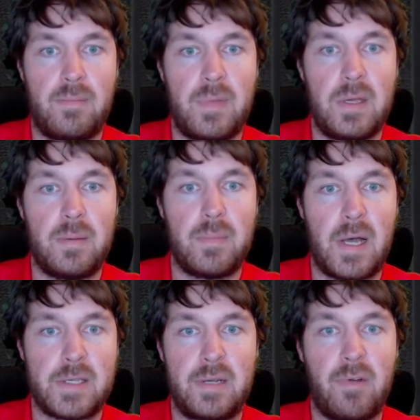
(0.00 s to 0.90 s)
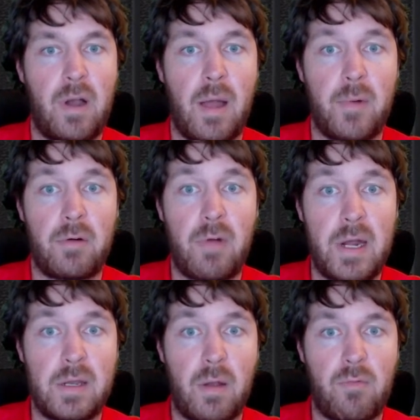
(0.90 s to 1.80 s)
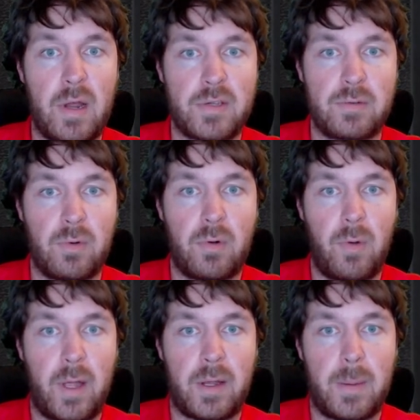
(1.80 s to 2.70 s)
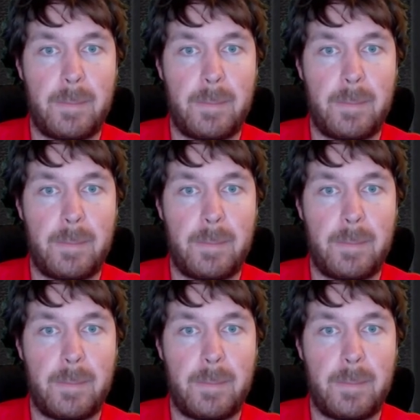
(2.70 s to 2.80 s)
B positive. All right, I'm going to write in the rest real quick.